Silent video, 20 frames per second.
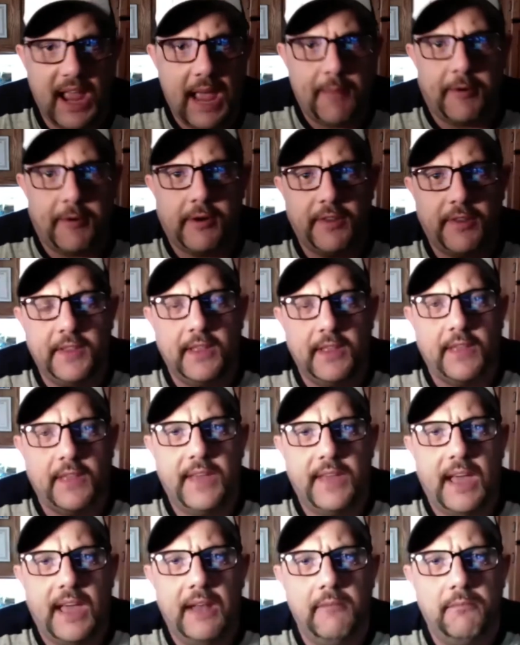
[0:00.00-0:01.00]
or anything like that,
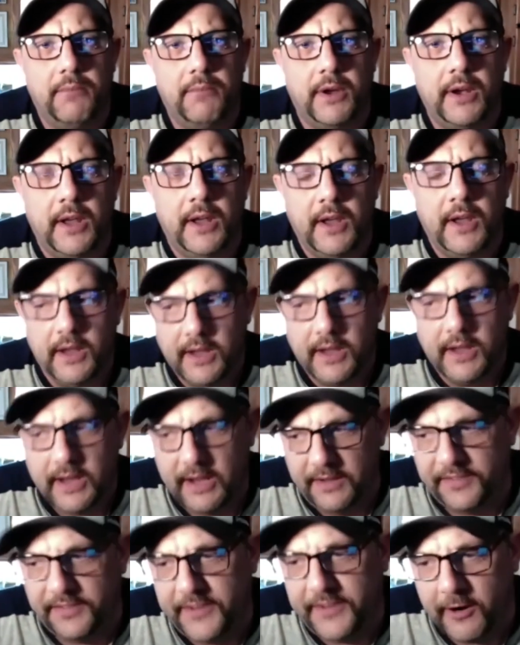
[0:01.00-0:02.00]
but is
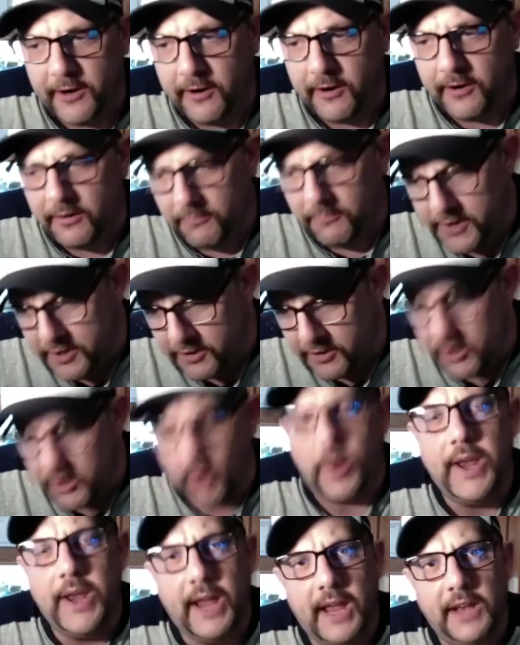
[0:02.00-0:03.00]
there when you're going
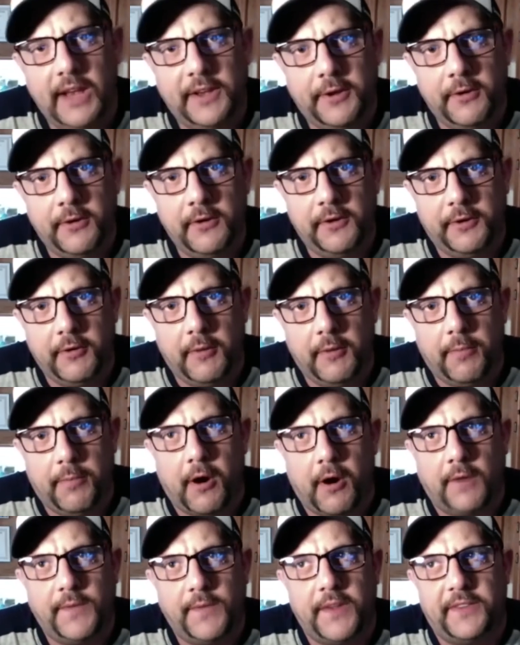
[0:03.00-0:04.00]
into to a park
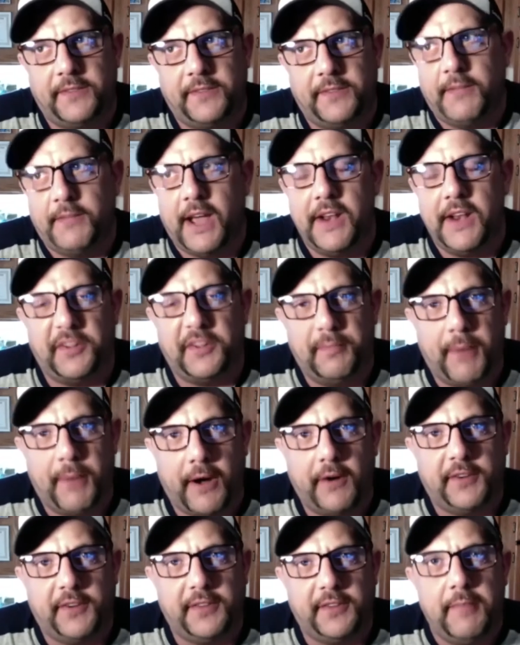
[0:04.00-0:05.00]
that's kind of
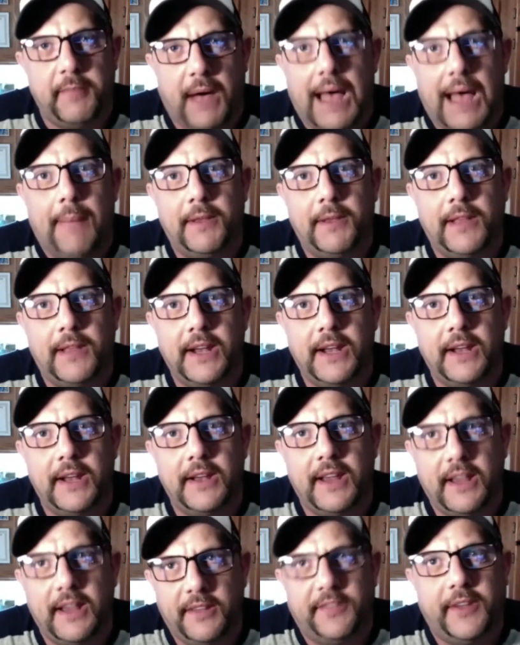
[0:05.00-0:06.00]
sparsely populated
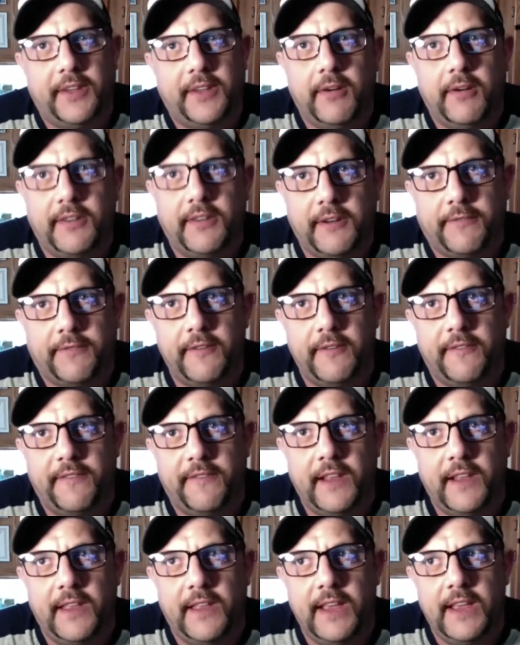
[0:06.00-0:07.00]
is there a different
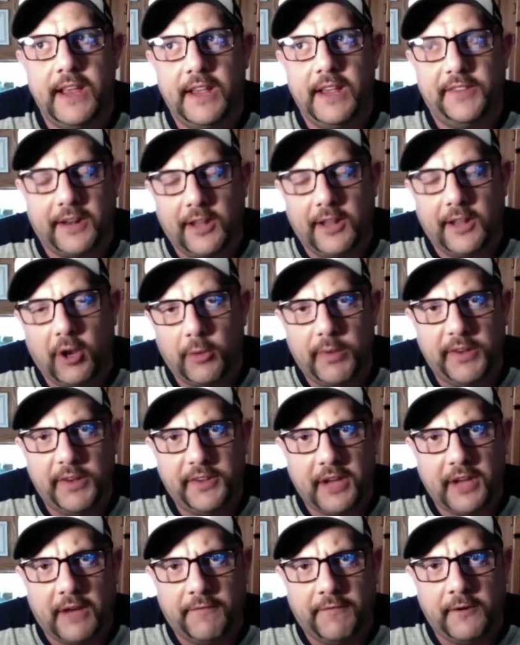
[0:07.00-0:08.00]
feeling is it a little bit
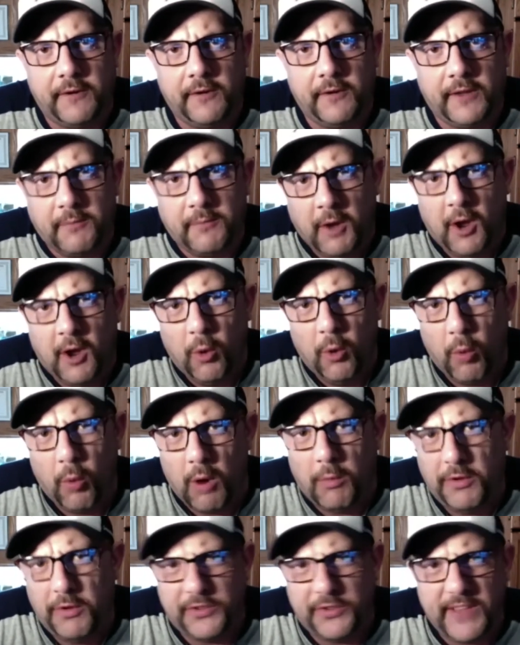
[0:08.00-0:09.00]
tougher like what was
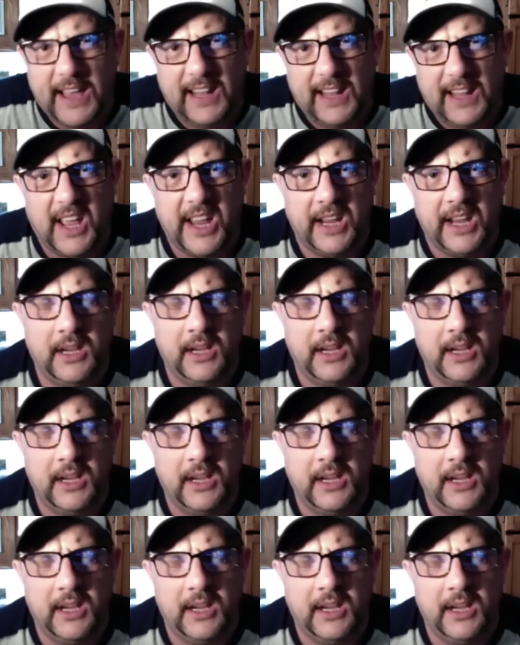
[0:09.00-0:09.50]
that like